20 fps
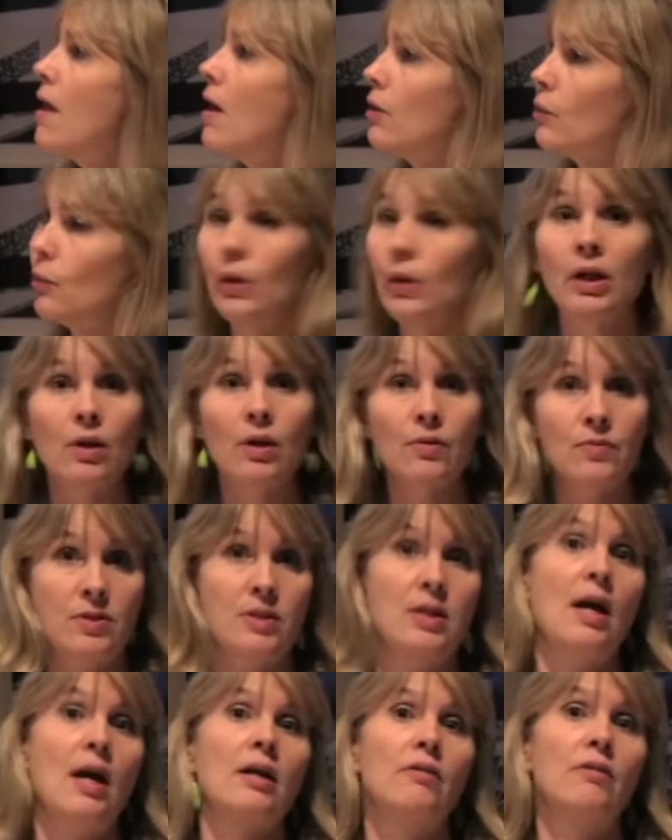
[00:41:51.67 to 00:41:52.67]
we don't
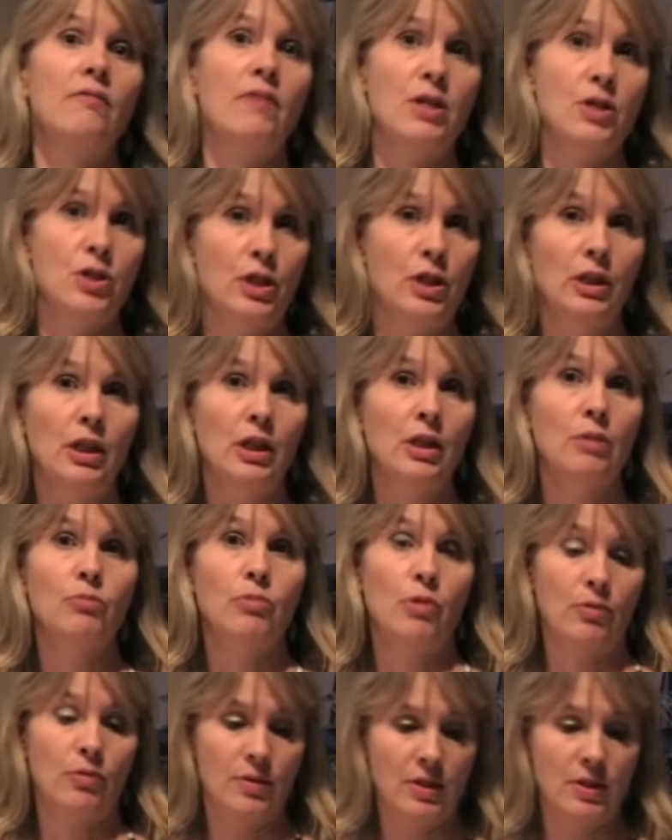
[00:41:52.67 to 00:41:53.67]
see activation in
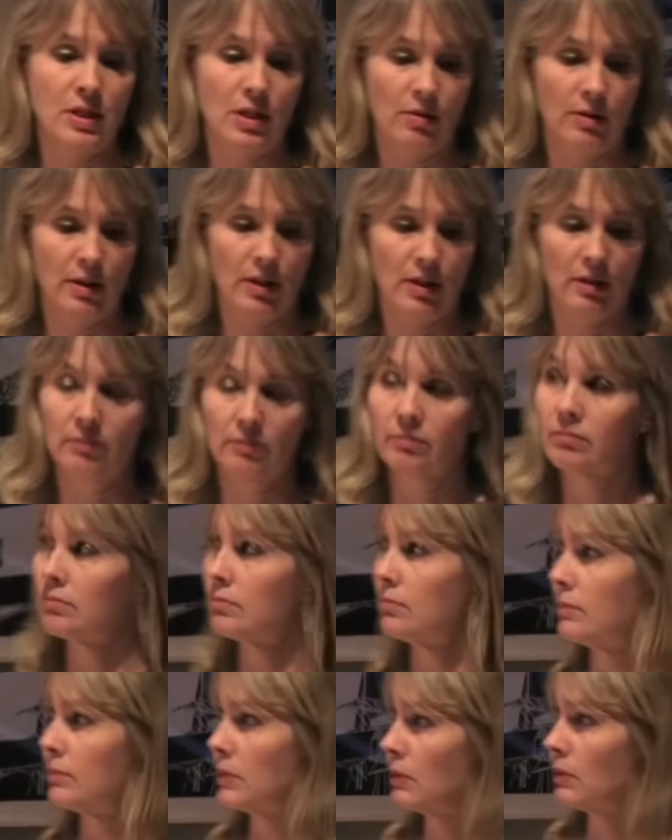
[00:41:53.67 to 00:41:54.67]
Broca's area.
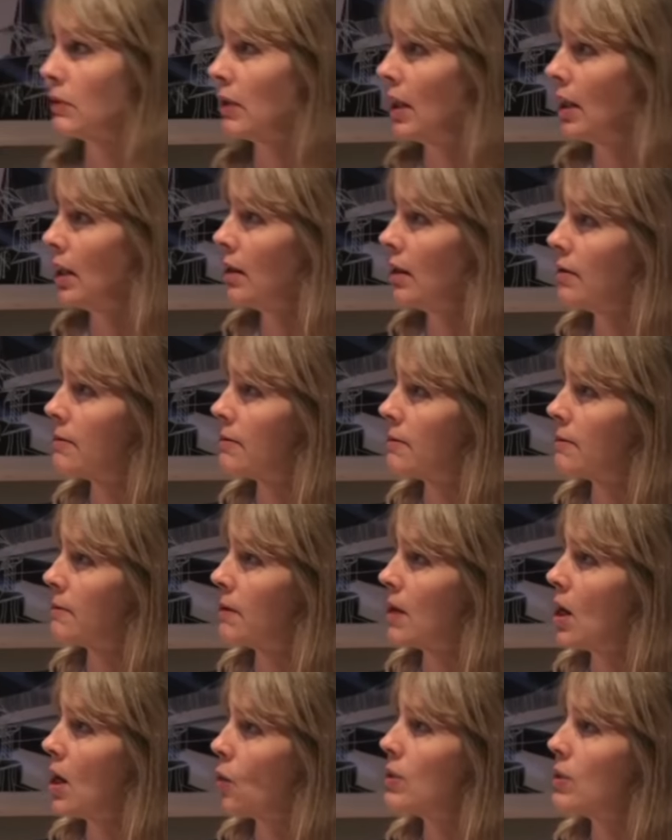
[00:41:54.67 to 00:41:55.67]
Okay.
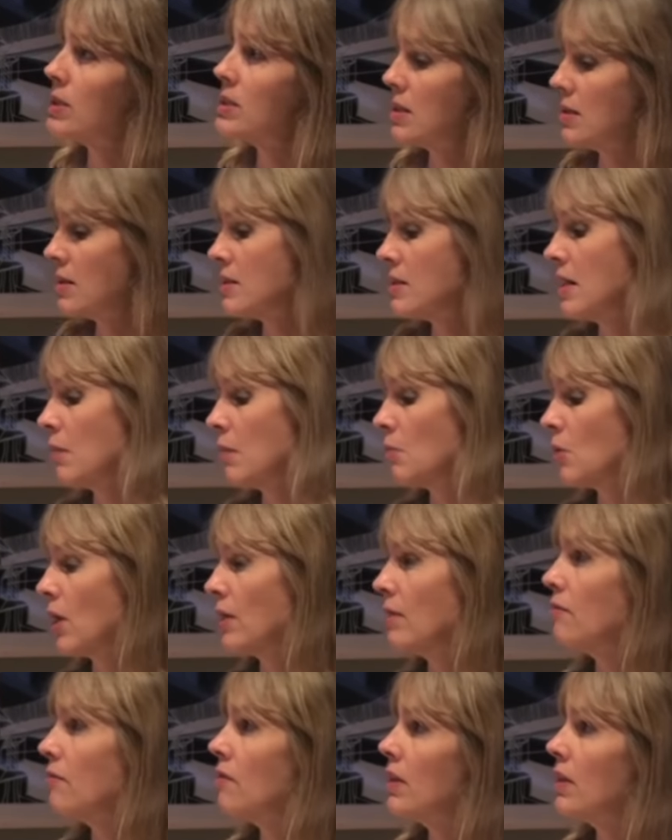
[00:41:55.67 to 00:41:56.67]
We see the same
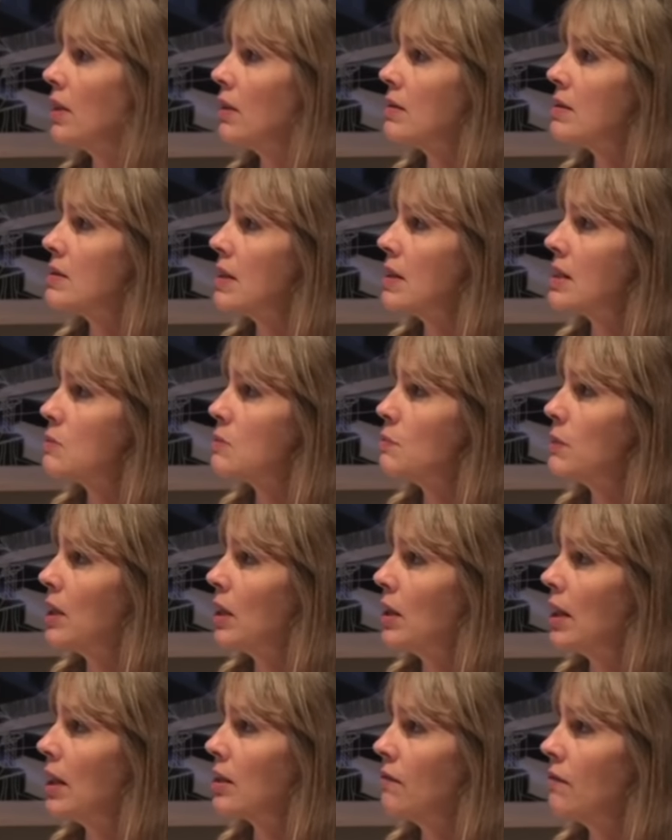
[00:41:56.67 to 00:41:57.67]
kind of thing, this
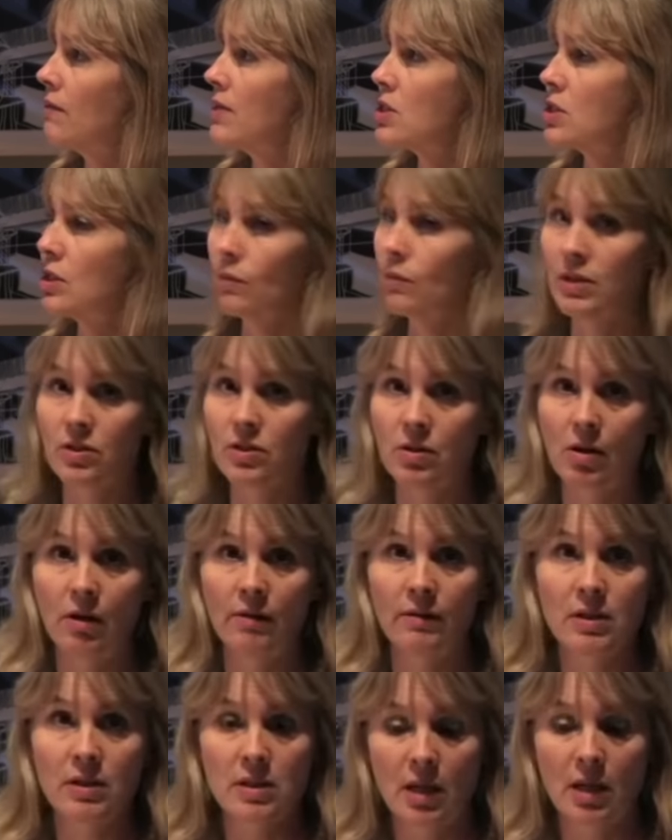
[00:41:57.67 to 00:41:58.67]
SPL activation that we saw
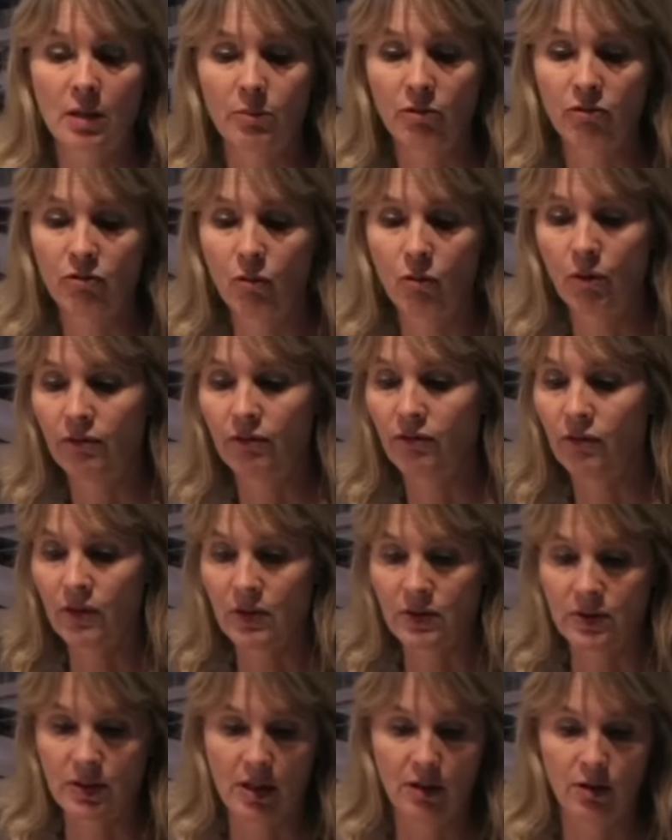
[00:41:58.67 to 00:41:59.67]
in the slide before for
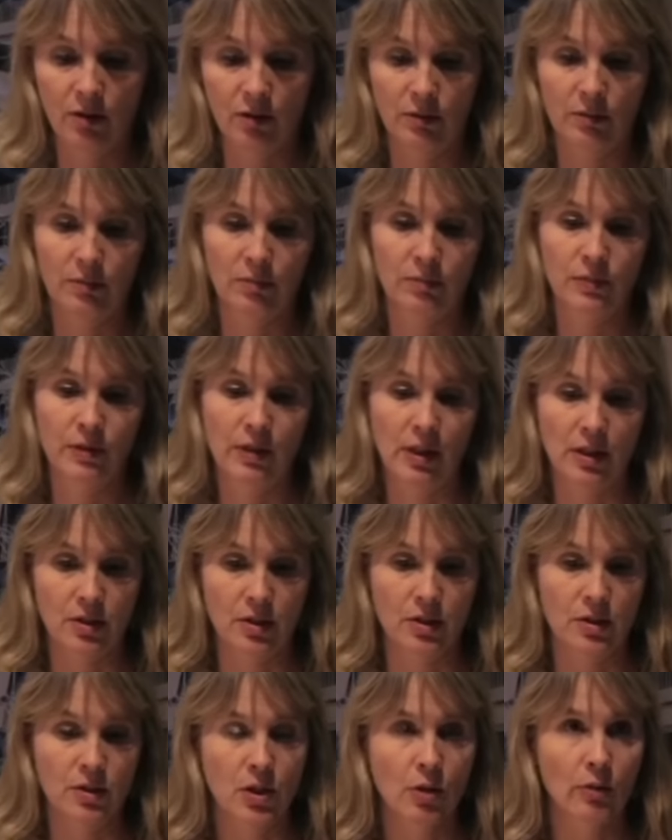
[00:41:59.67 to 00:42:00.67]
this other
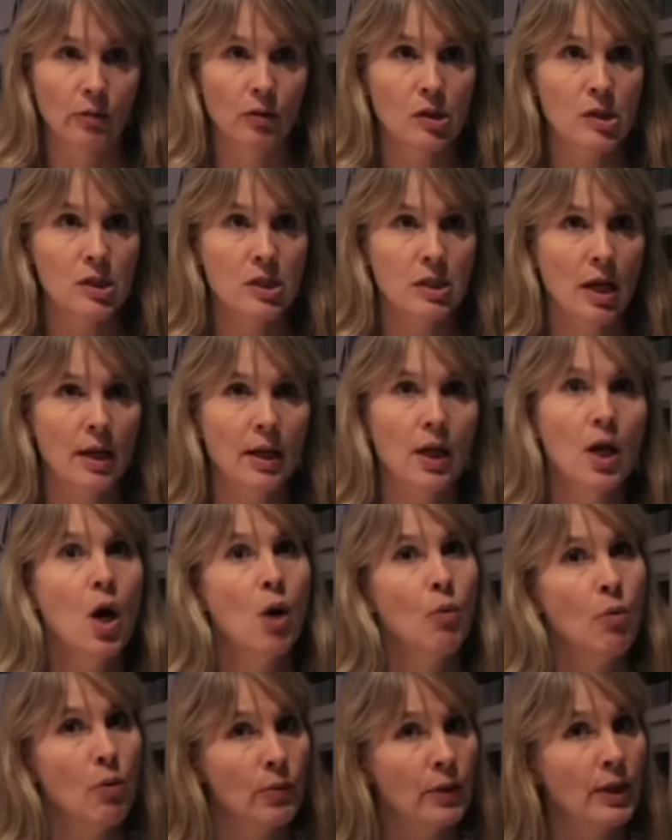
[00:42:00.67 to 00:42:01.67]
production. So it looks like
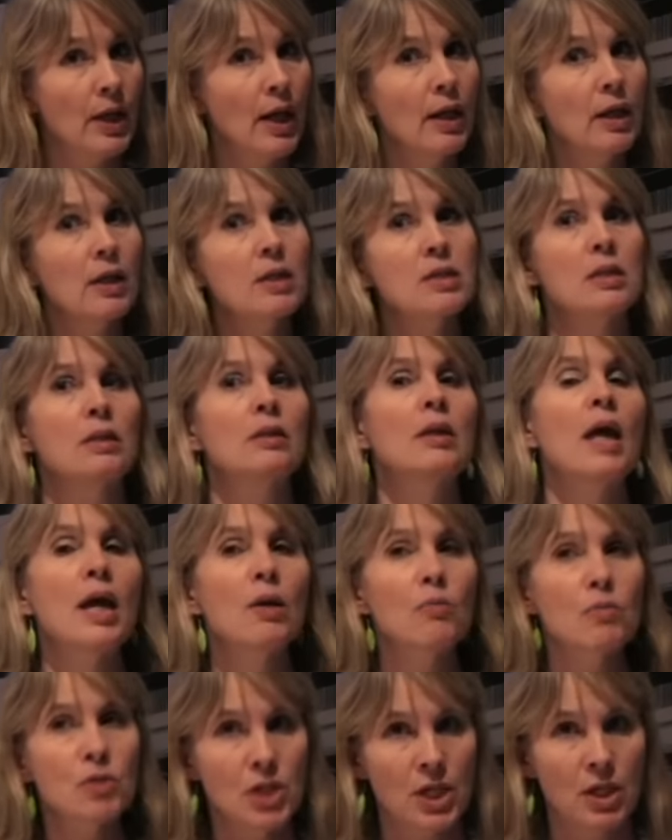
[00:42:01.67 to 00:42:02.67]
what we're getting is language